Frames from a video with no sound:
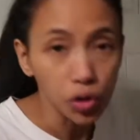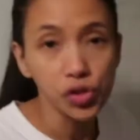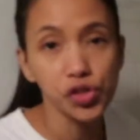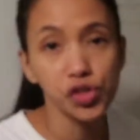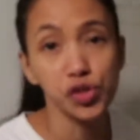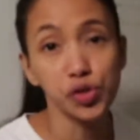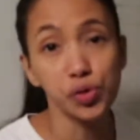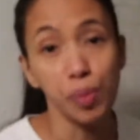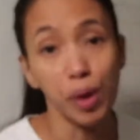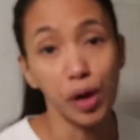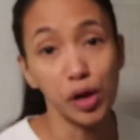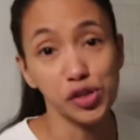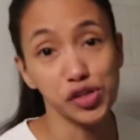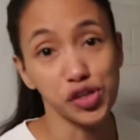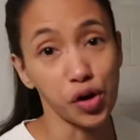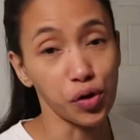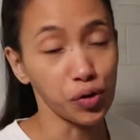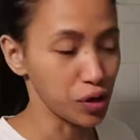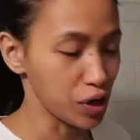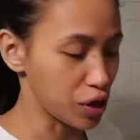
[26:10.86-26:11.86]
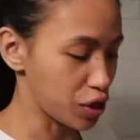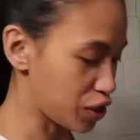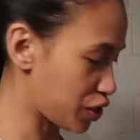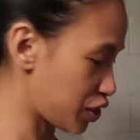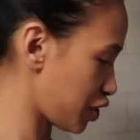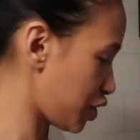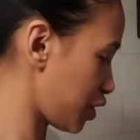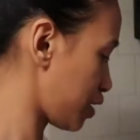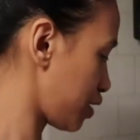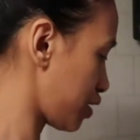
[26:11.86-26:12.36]
it smells so
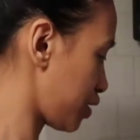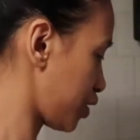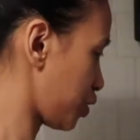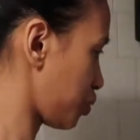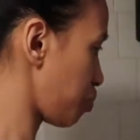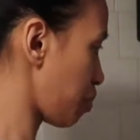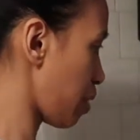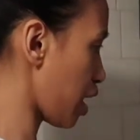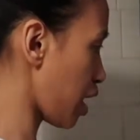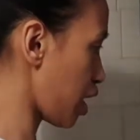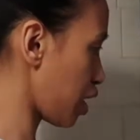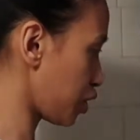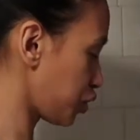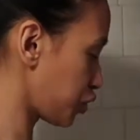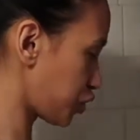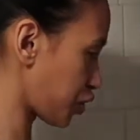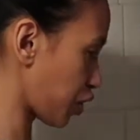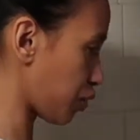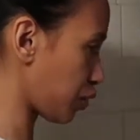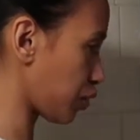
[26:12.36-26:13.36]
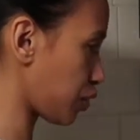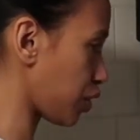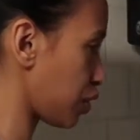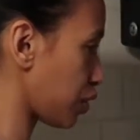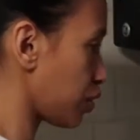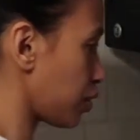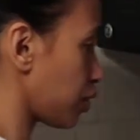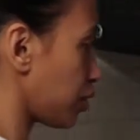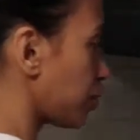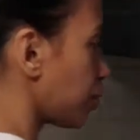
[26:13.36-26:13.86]
good. It smells so
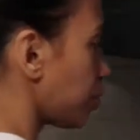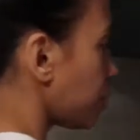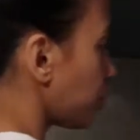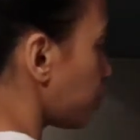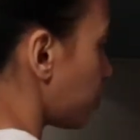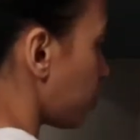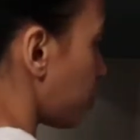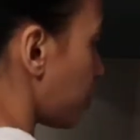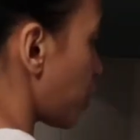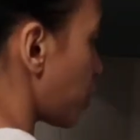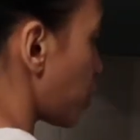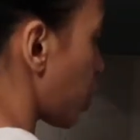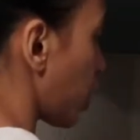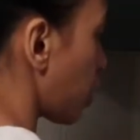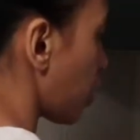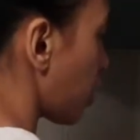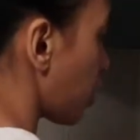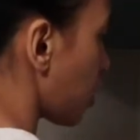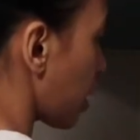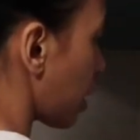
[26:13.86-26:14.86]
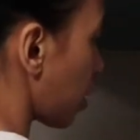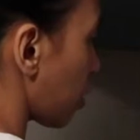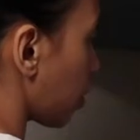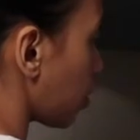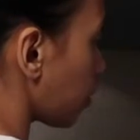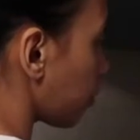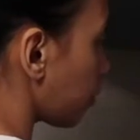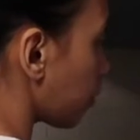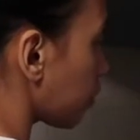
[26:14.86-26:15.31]
good. I'm going to shut the thing off.